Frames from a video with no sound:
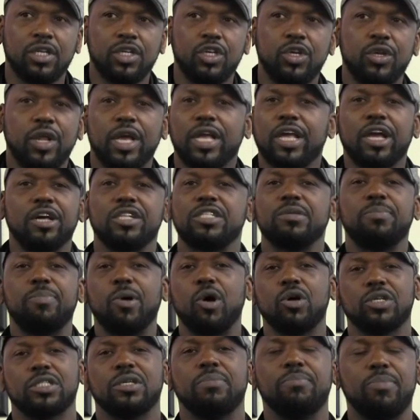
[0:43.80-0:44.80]
You don't go to
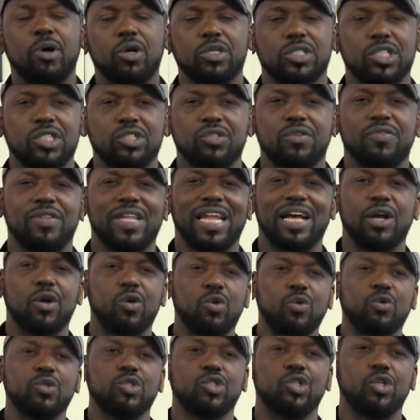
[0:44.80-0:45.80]
boxing. Boxing is something that
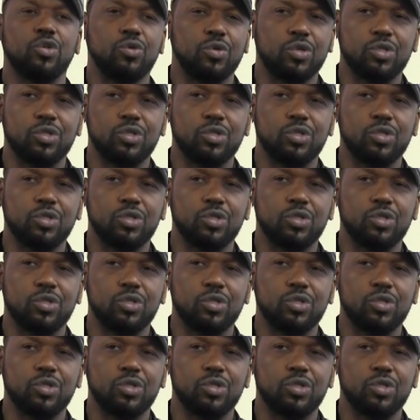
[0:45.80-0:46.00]
calls you.